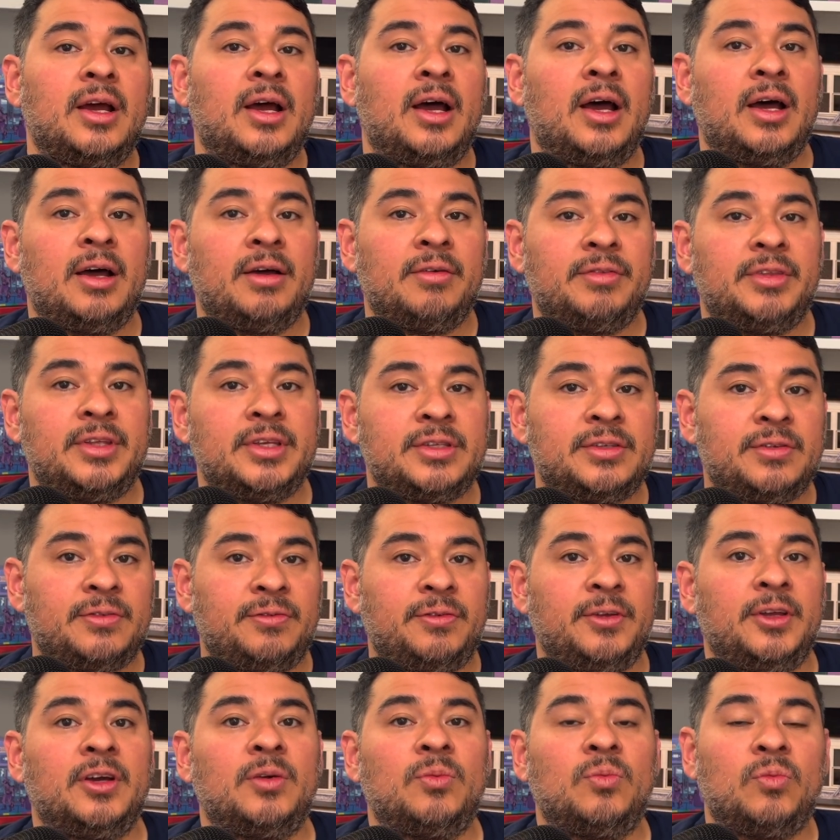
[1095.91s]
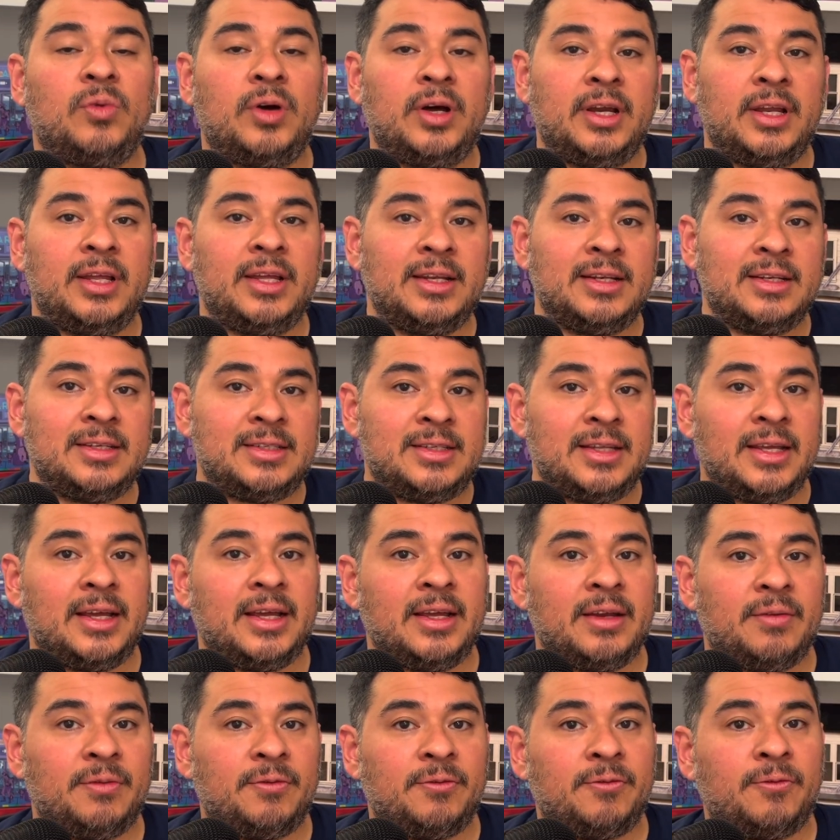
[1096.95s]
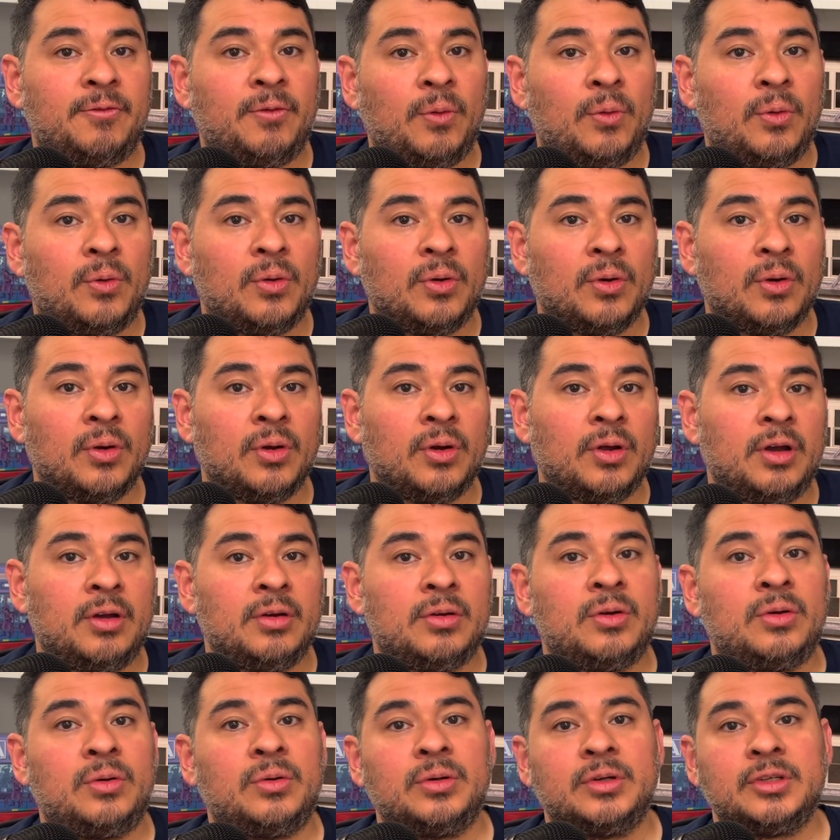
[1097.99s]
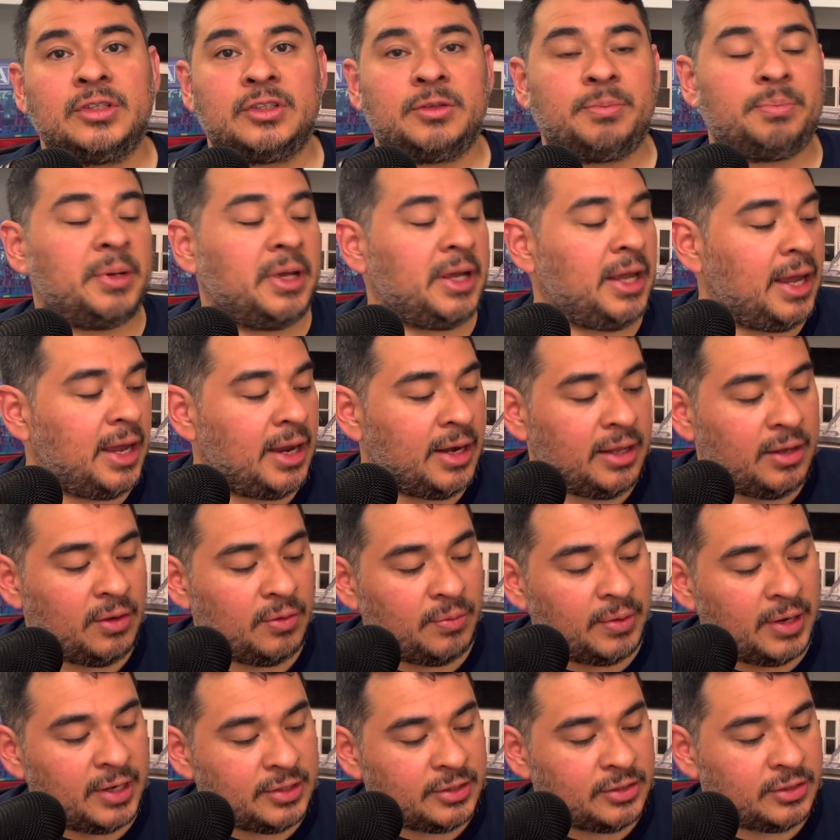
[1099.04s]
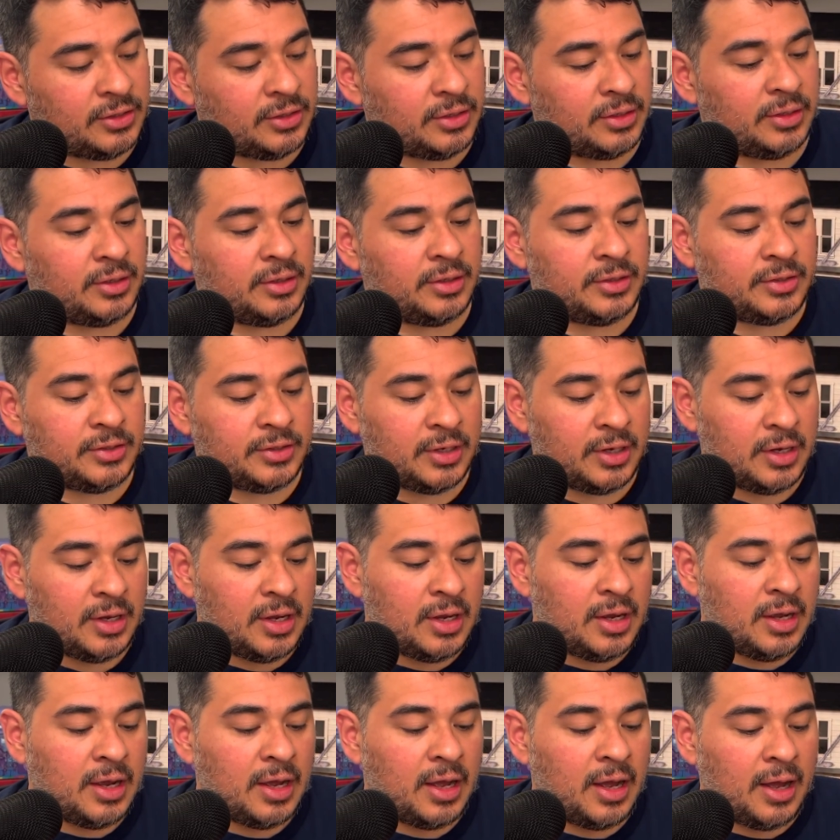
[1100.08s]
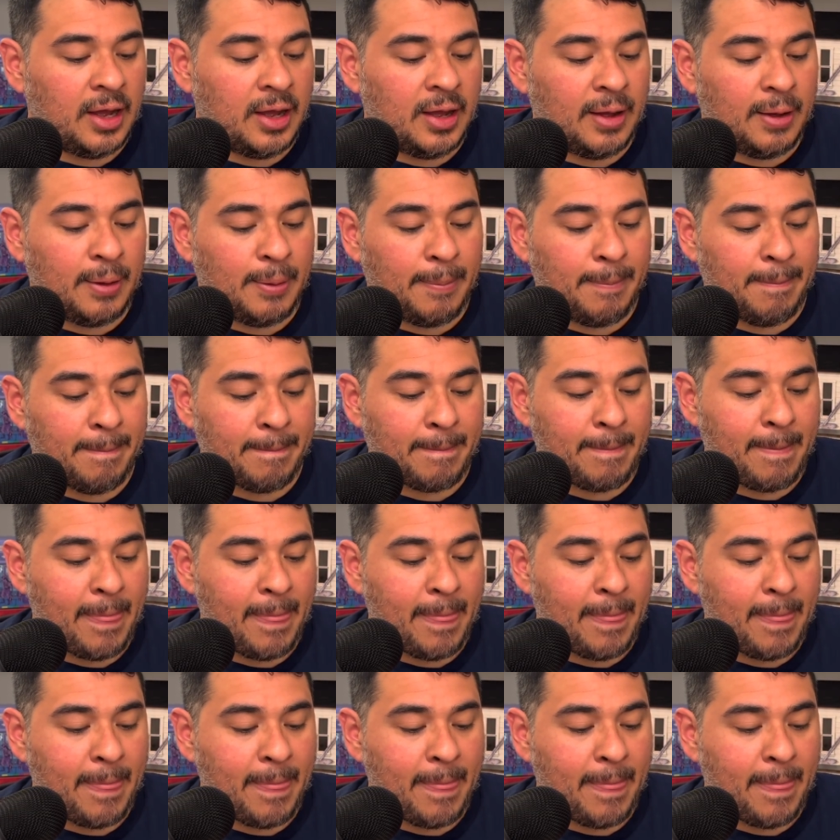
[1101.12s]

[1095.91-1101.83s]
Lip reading: of this film, what it did for, of course, spaghetti westerns. And